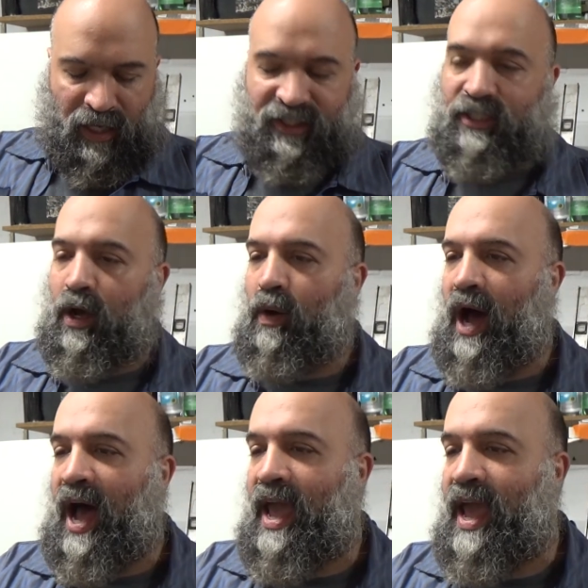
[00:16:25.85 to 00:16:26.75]

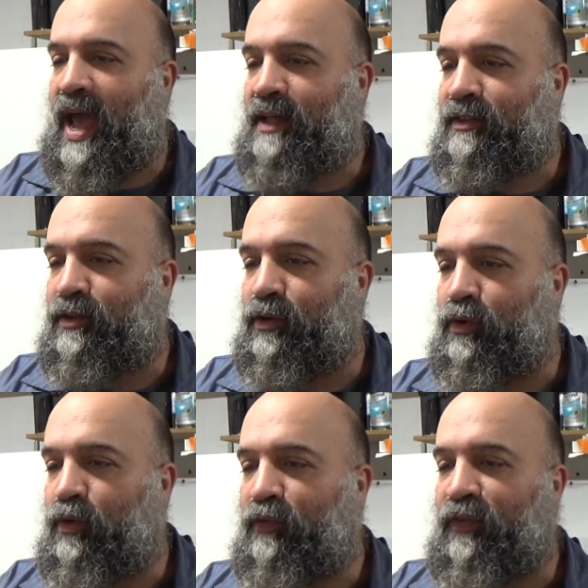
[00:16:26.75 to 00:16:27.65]
so I had
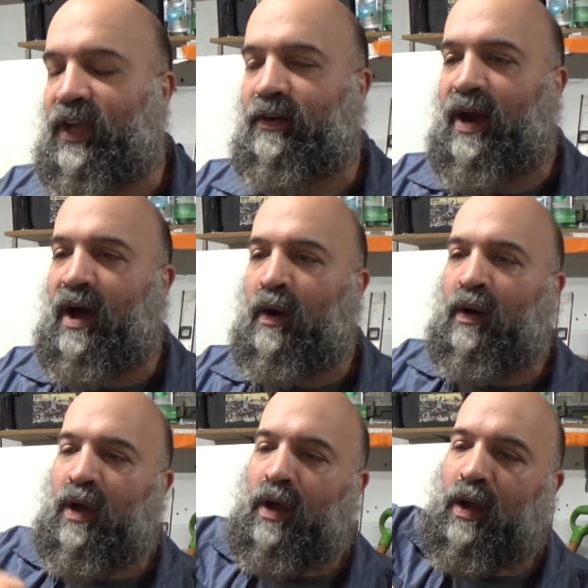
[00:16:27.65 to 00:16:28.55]
to figure out